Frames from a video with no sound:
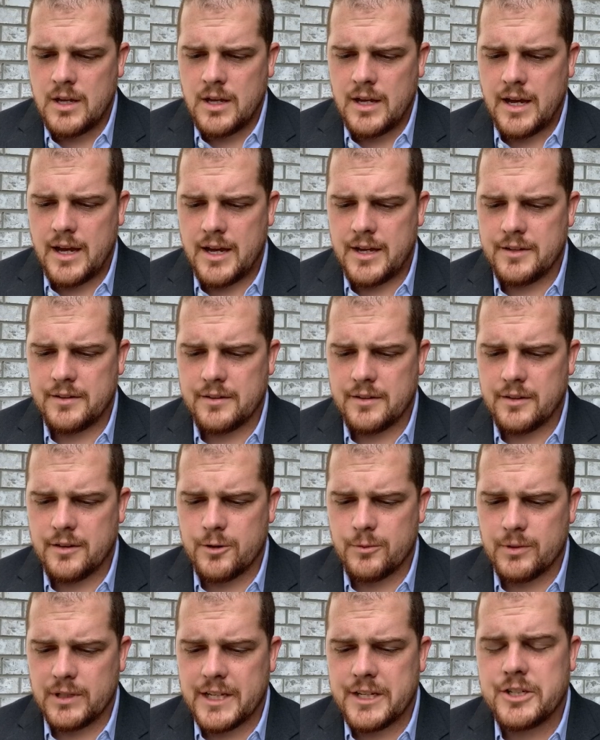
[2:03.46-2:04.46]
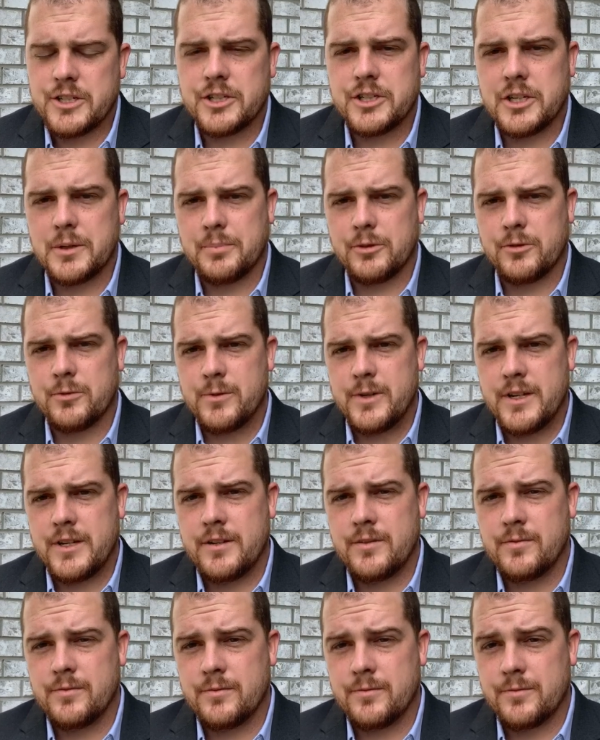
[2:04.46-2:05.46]
And the relationship
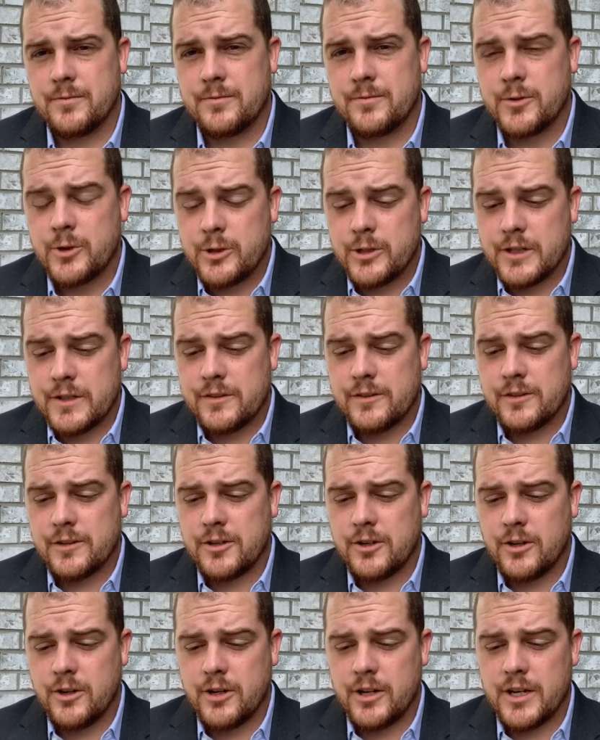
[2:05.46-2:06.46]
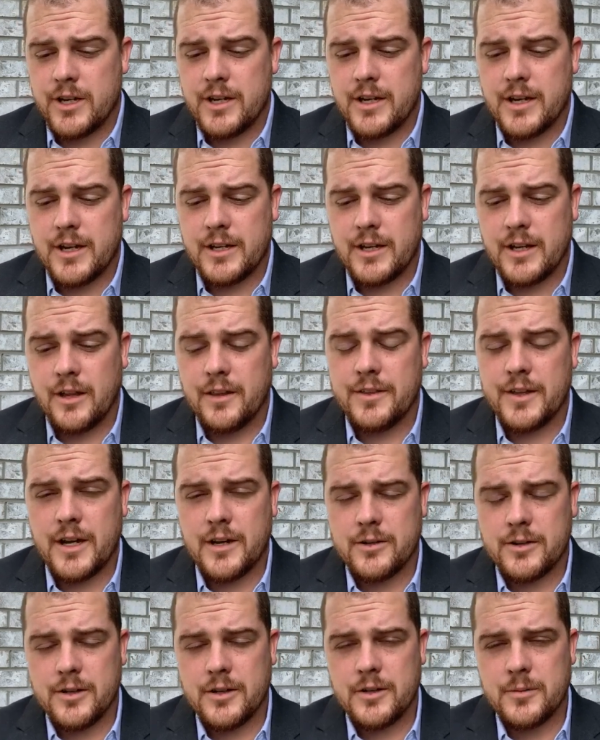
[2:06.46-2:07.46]
between food insecurity and health
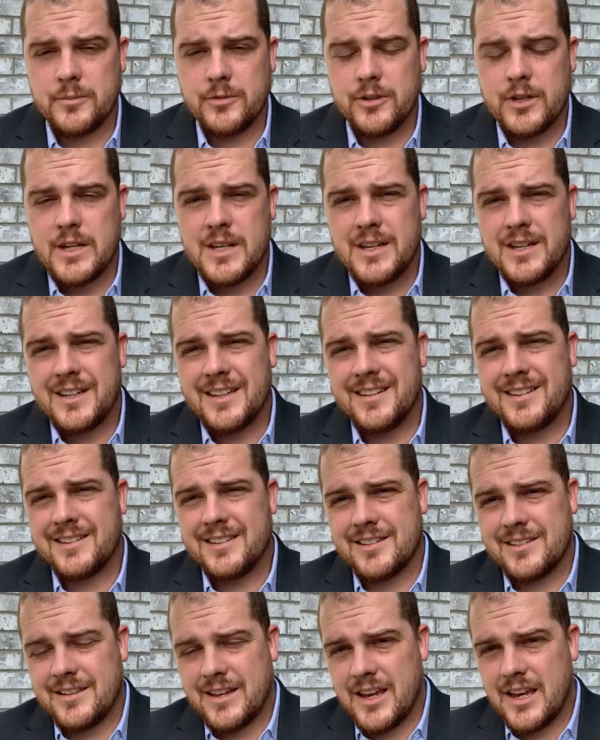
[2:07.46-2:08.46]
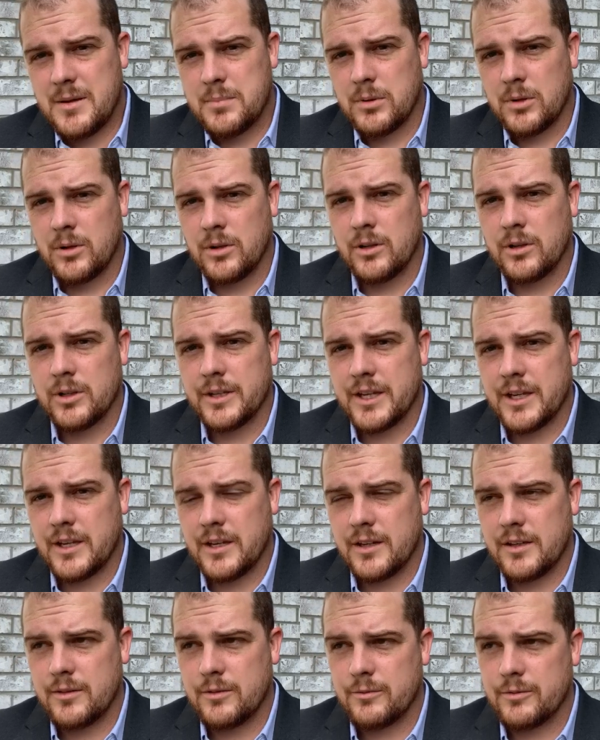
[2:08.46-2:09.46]
outcomes is stable
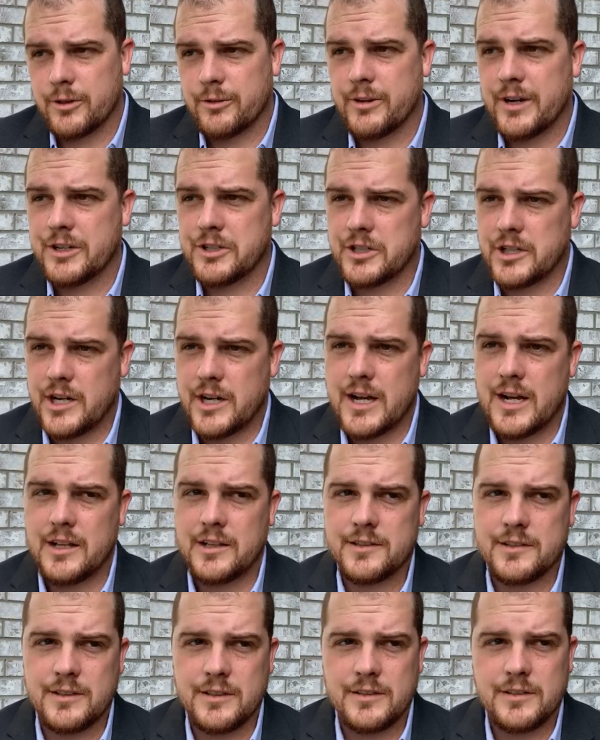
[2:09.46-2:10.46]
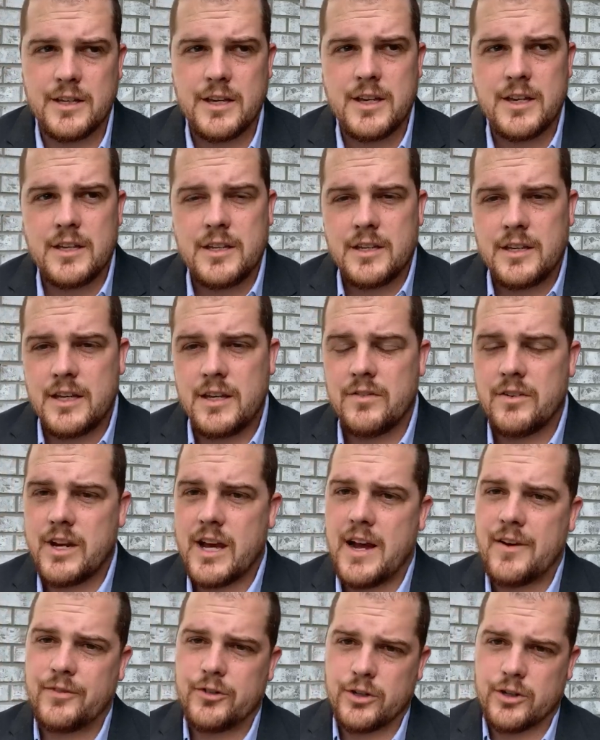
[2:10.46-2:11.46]
in regression analyses, even
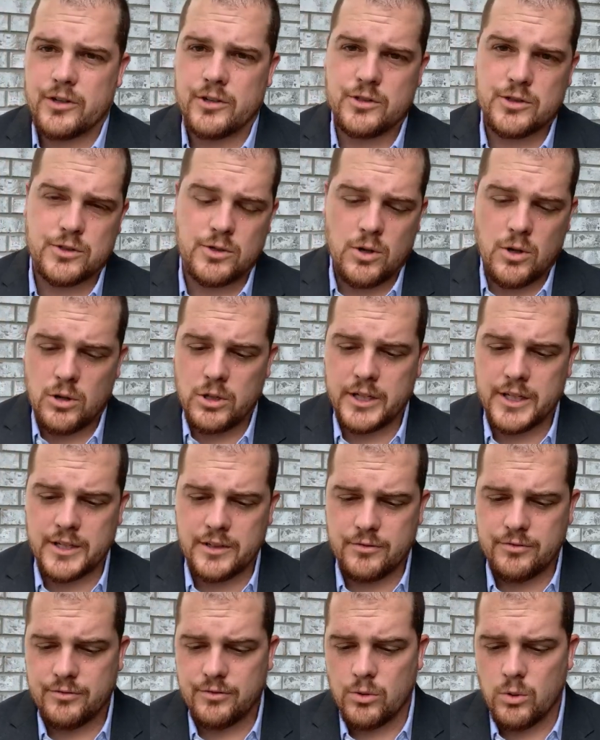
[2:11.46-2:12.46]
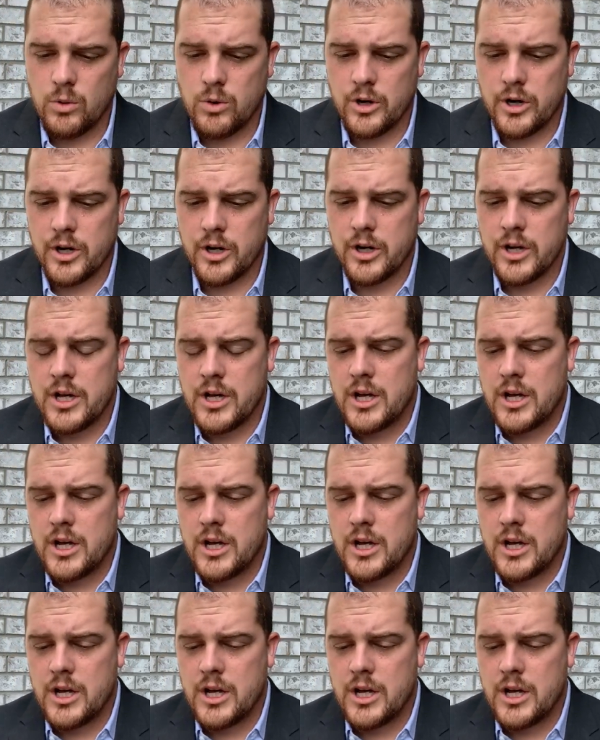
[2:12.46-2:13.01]
after controlling for